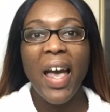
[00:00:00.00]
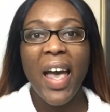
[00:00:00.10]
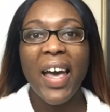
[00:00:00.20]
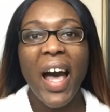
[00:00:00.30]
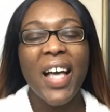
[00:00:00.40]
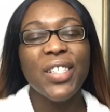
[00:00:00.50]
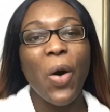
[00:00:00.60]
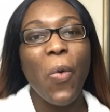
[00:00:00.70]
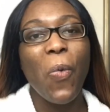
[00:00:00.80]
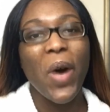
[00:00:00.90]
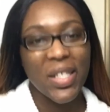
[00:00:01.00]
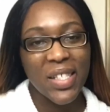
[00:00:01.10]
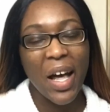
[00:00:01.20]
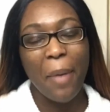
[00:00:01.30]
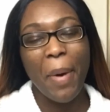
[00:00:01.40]
Hey guys,
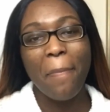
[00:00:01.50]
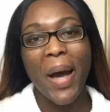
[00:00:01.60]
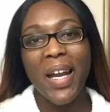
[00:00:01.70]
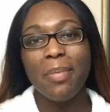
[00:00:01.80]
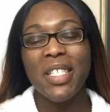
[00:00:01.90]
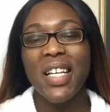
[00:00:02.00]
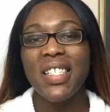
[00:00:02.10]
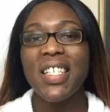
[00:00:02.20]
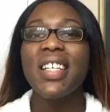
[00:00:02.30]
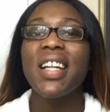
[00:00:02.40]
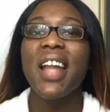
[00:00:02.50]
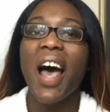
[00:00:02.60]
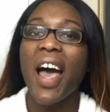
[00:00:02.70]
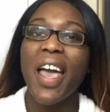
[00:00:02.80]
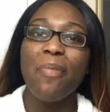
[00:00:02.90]
what's up? My name is Nadine and
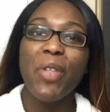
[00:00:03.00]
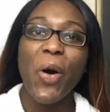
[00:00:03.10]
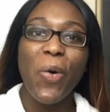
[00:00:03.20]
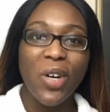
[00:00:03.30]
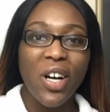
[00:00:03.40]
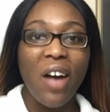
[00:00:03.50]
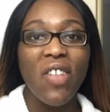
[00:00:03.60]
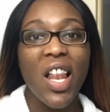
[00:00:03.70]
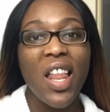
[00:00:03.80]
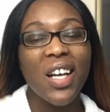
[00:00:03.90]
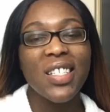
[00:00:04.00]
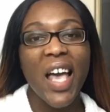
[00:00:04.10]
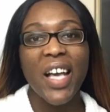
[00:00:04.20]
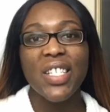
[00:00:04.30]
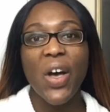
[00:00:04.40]
I am the owner of
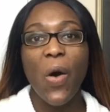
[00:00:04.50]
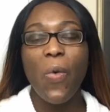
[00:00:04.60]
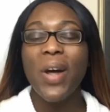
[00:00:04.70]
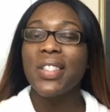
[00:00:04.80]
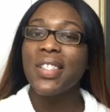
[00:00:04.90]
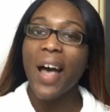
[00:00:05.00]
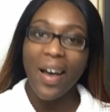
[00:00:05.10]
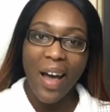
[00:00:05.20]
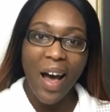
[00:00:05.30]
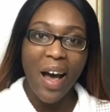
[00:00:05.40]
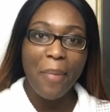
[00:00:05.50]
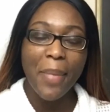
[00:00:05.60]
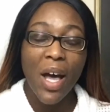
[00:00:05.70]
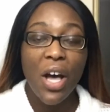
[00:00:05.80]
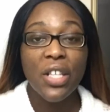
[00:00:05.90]

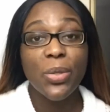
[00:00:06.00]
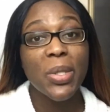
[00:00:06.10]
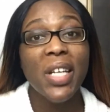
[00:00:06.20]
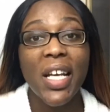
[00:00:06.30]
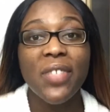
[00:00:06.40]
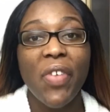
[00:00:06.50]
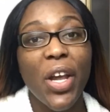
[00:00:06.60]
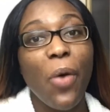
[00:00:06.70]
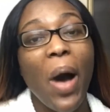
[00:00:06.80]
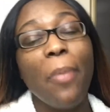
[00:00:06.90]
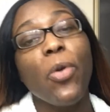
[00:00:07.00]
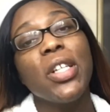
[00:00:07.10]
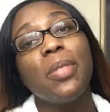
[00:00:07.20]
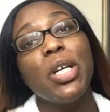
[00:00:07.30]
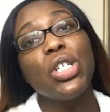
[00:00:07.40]
luxxo.com. So in today's video, I'm
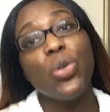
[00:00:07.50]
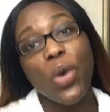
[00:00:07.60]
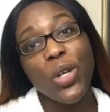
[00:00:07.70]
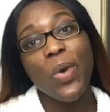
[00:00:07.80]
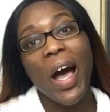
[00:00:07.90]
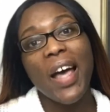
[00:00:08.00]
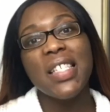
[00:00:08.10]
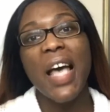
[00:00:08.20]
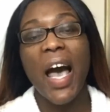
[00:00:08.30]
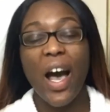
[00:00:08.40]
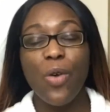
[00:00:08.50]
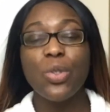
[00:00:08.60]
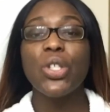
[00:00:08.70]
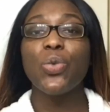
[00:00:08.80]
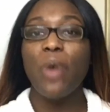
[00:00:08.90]
going to be showing you guys
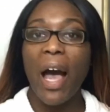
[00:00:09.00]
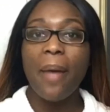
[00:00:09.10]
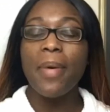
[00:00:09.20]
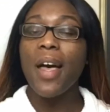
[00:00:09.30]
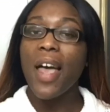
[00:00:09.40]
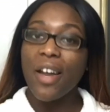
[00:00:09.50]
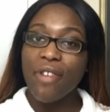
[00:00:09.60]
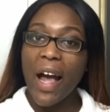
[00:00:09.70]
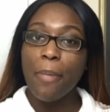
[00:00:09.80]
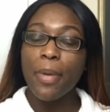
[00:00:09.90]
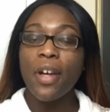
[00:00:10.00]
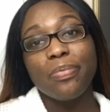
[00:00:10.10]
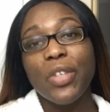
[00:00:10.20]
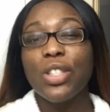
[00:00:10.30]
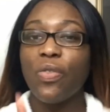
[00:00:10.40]
how to wrap a head wrap.
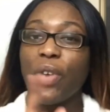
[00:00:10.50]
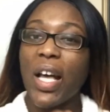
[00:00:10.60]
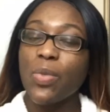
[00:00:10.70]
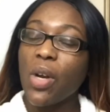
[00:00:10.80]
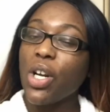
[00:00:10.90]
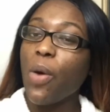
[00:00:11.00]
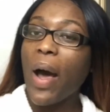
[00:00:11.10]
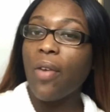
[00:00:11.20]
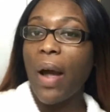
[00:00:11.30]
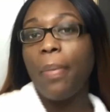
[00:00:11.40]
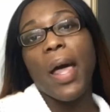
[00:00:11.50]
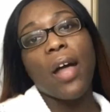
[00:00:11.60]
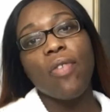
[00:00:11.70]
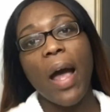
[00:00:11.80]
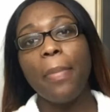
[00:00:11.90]
So if you guys want to know how to wrap a
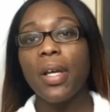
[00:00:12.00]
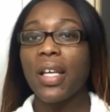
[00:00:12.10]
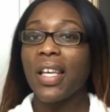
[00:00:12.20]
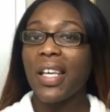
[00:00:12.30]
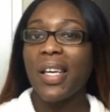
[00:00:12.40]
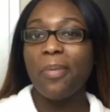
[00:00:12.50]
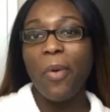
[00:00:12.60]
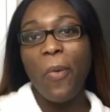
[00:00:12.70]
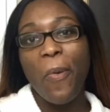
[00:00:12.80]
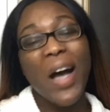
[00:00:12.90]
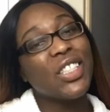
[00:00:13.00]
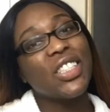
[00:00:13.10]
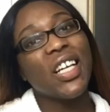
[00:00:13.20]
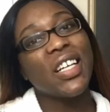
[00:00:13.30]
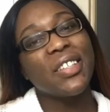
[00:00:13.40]
head wrap, keep
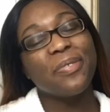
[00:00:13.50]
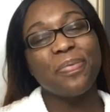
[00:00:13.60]
watching.